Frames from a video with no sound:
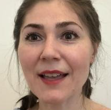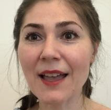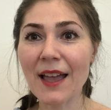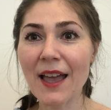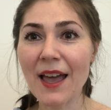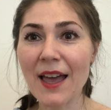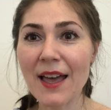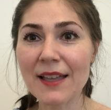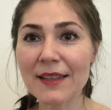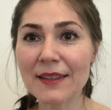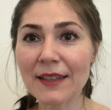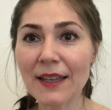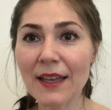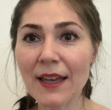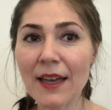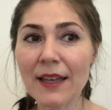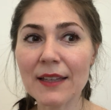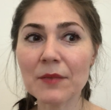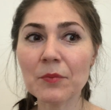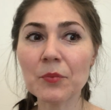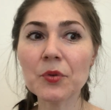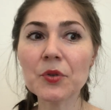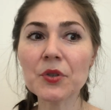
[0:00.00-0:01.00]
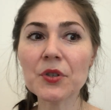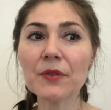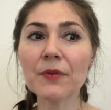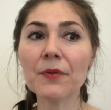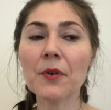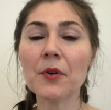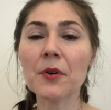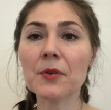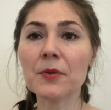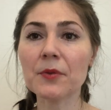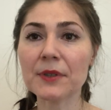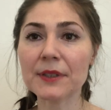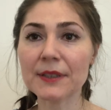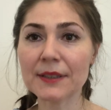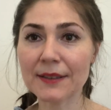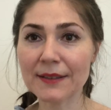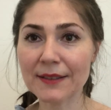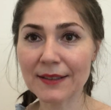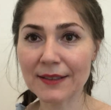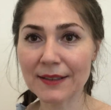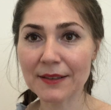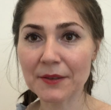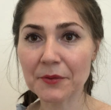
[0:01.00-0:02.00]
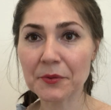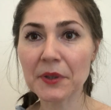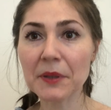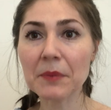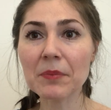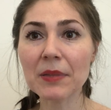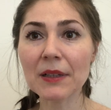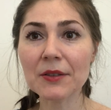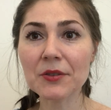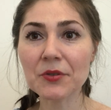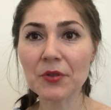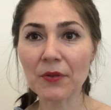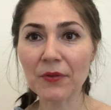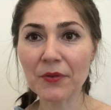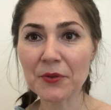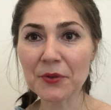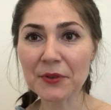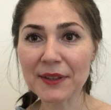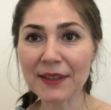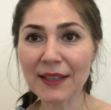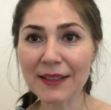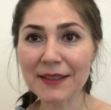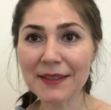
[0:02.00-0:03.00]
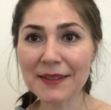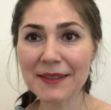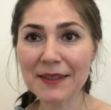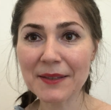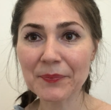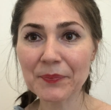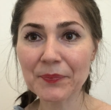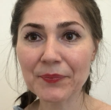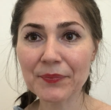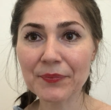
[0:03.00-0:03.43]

and push forward the ripples of goodness.